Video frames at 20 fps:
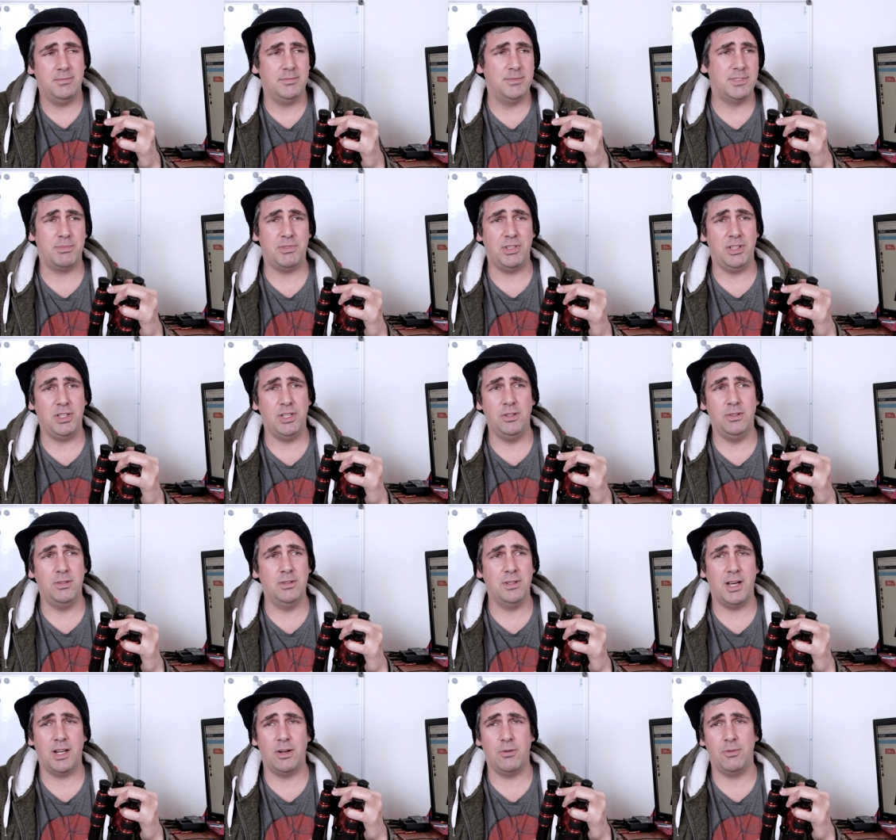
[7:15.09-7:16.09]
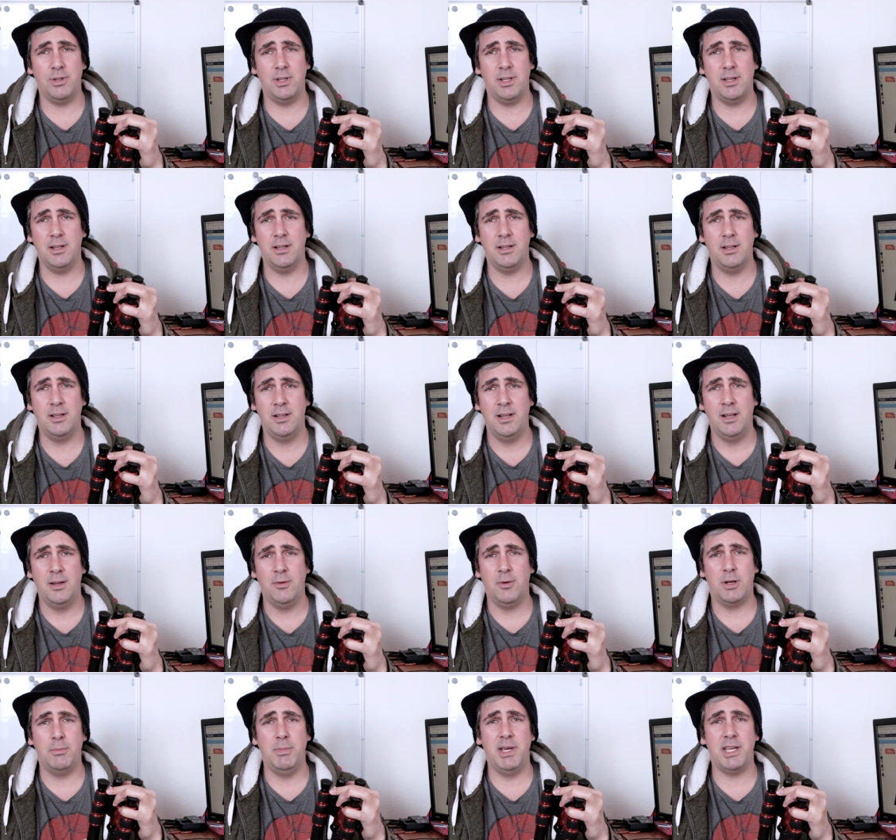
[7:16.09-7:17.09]
It's up to you. I don't really
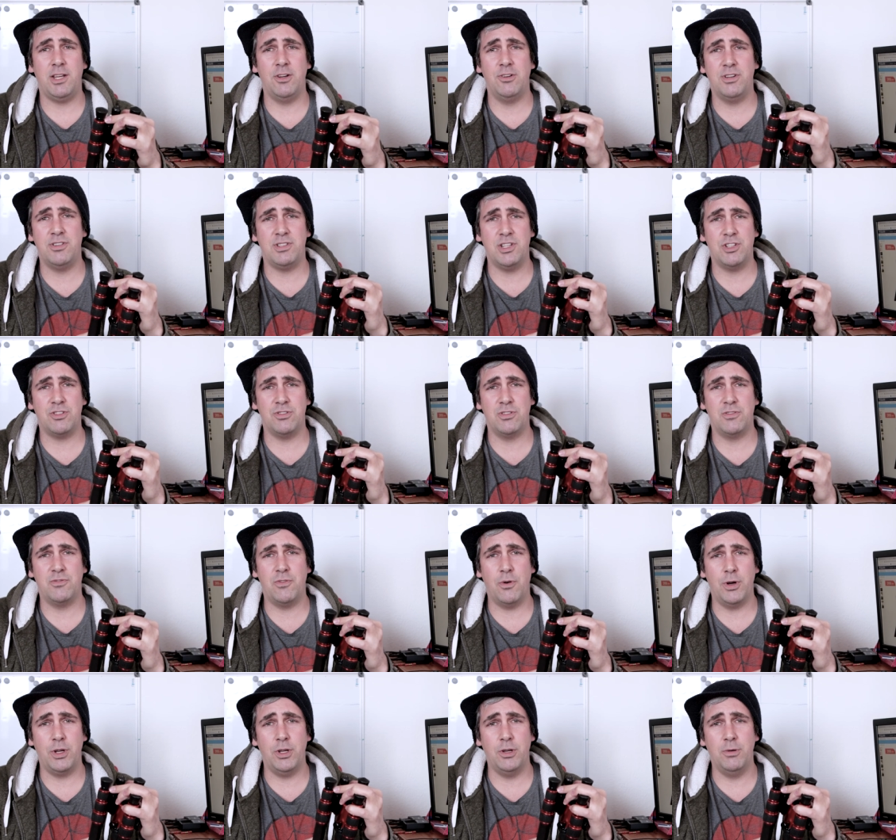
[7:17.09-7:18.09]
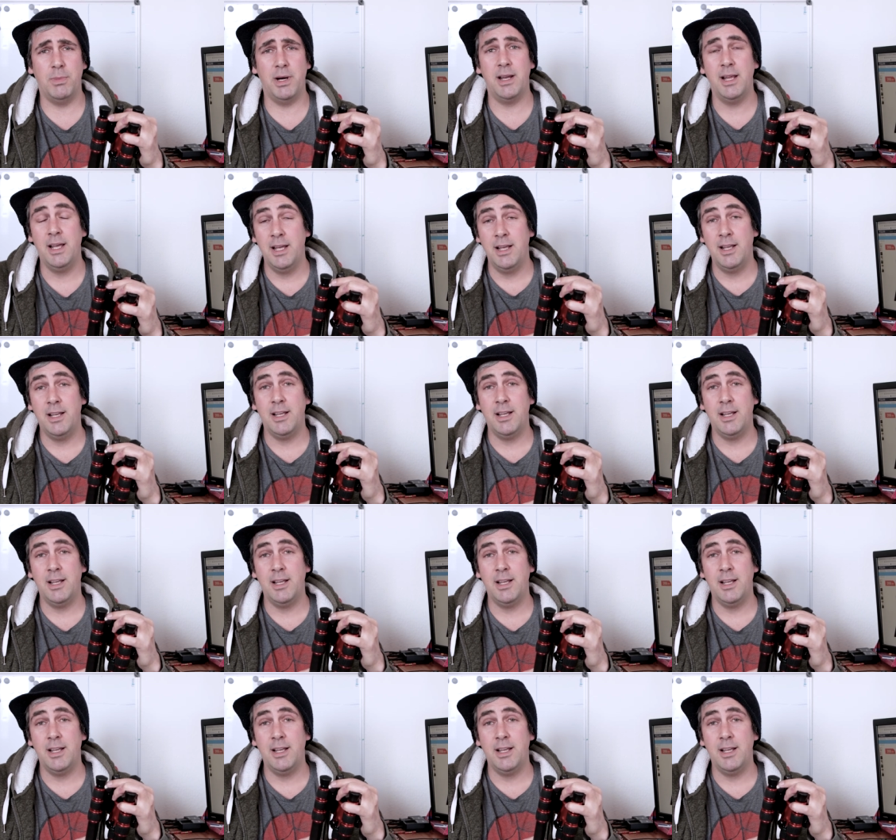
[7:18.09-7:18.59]
want to make your decisions for you, but